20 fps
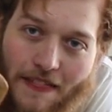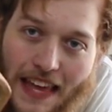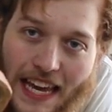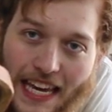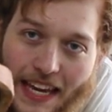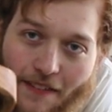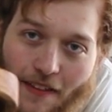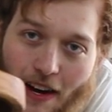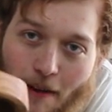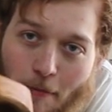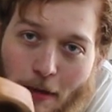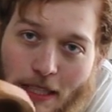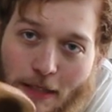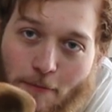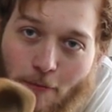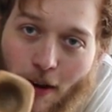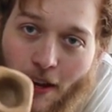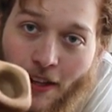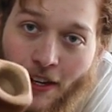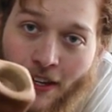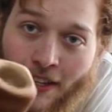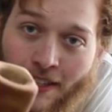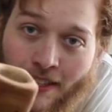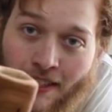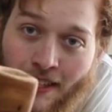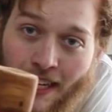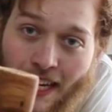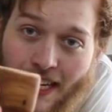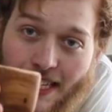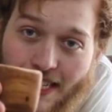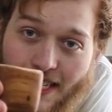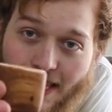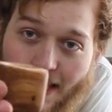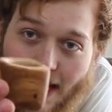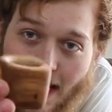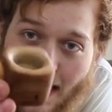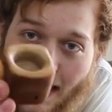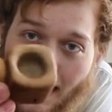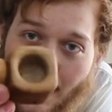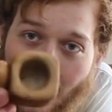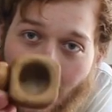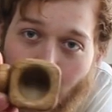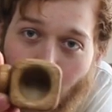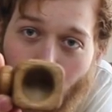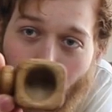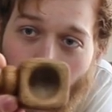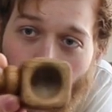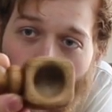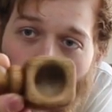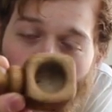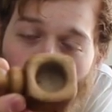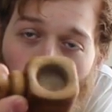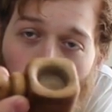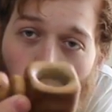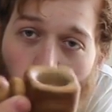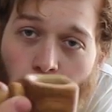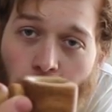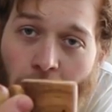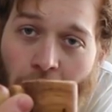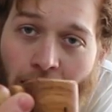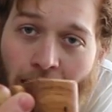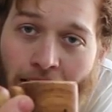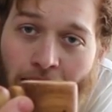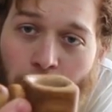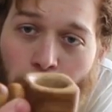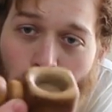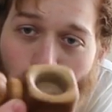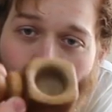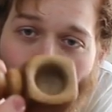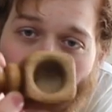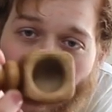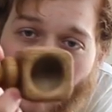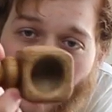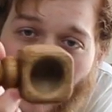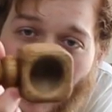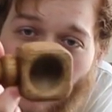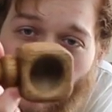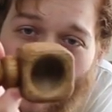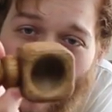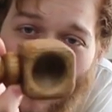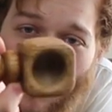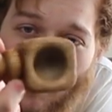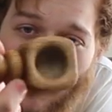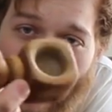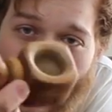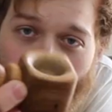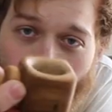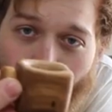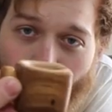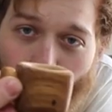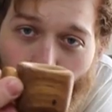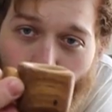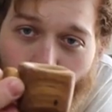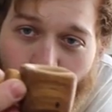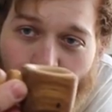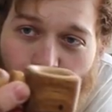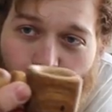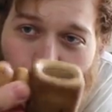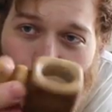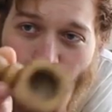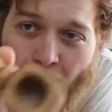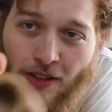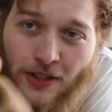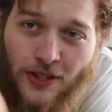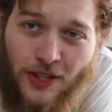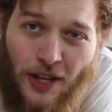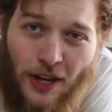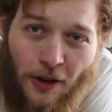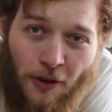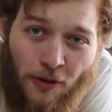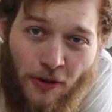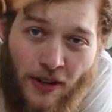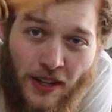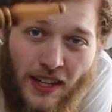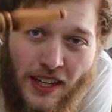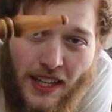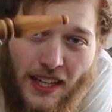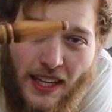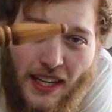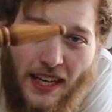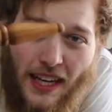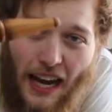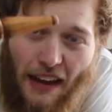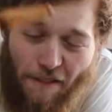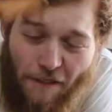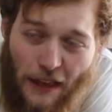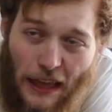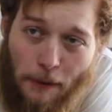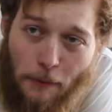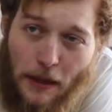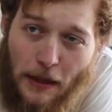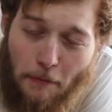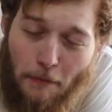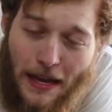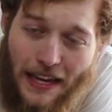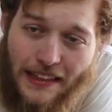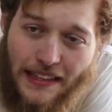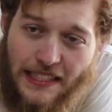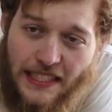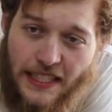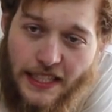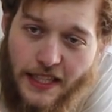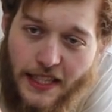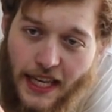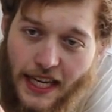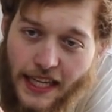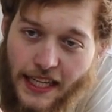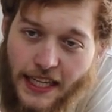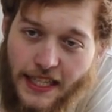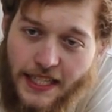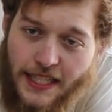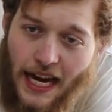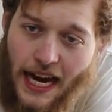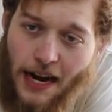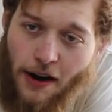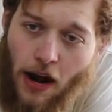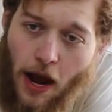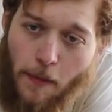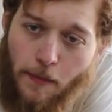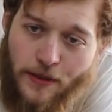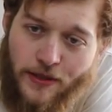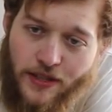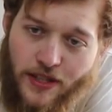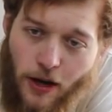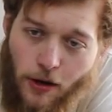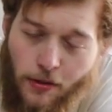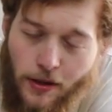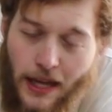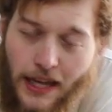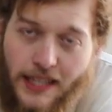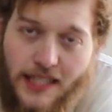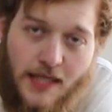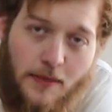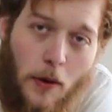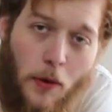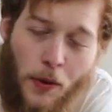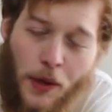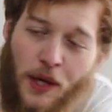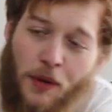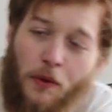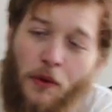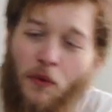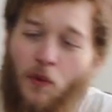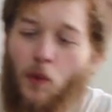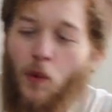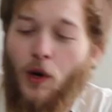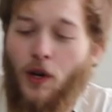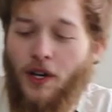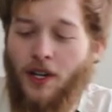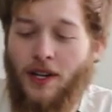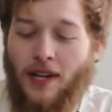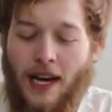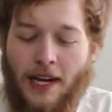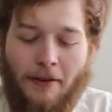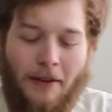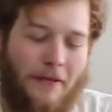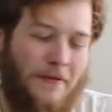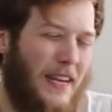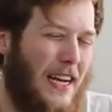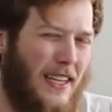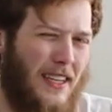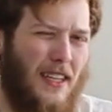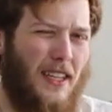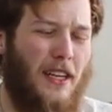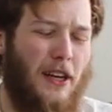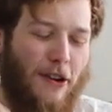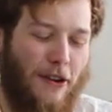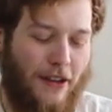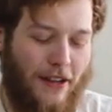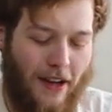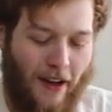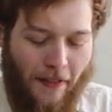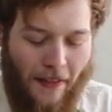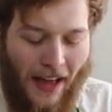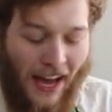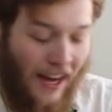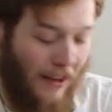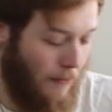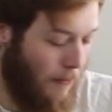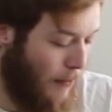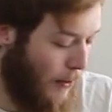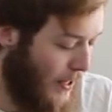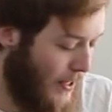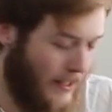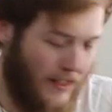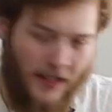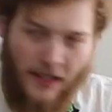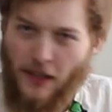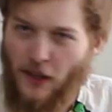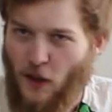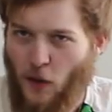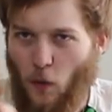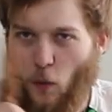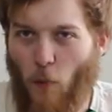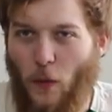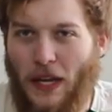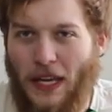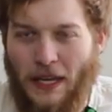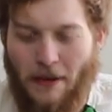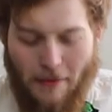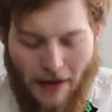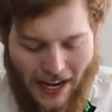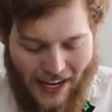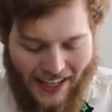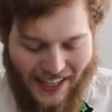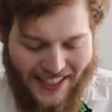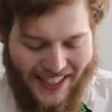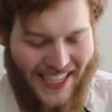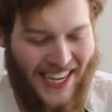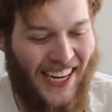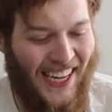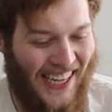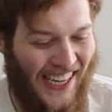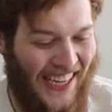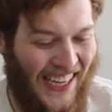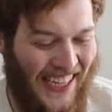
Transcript: thank you very much, brother. A sick little wood hand pipe that will without a doubt be used on the show. I feel like we can make this into like an entire episode, like smoking with wood. I know I've technically already done that, but we can manage.